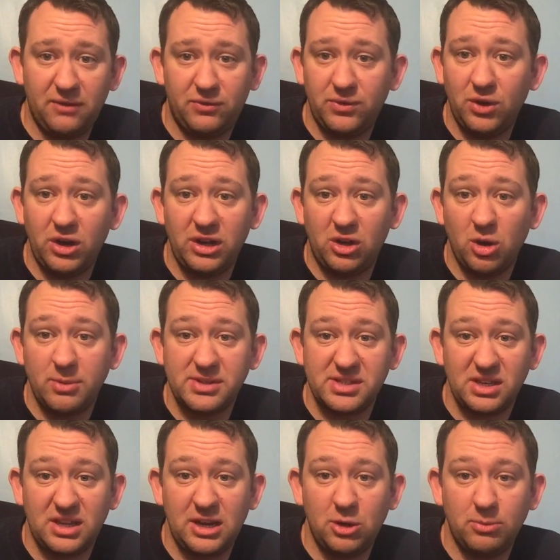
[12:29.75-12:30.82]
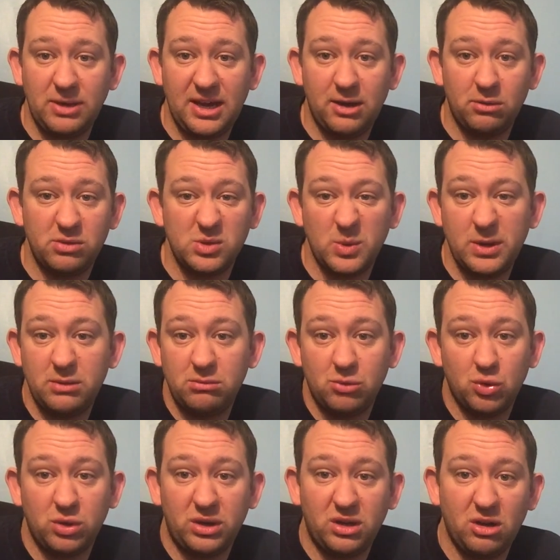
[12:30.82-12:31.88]
if you've got any comments that can help me out as well,
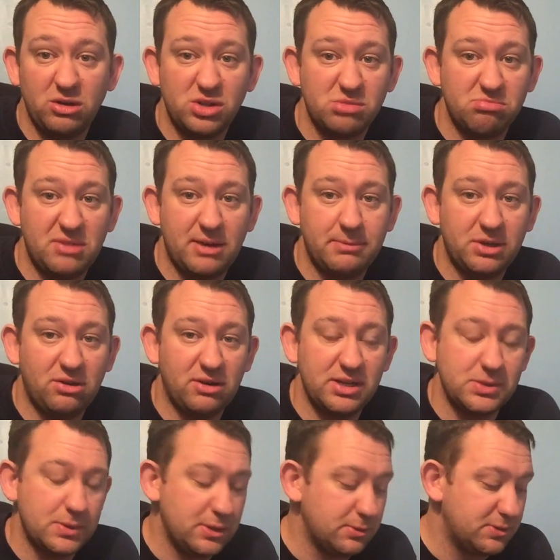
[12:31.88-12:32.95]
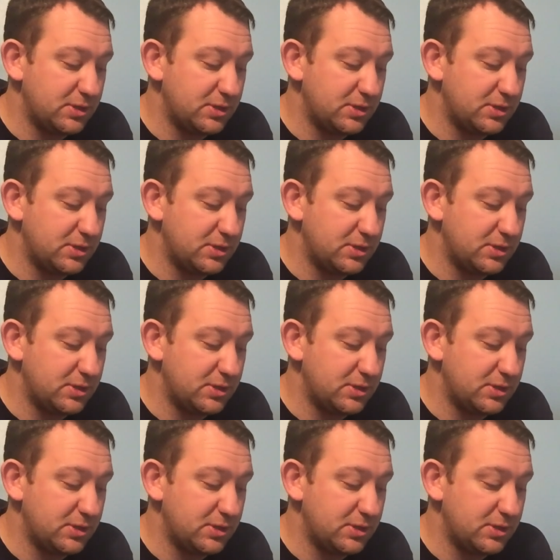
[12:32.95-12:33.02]
or encourage, that'd be great as well.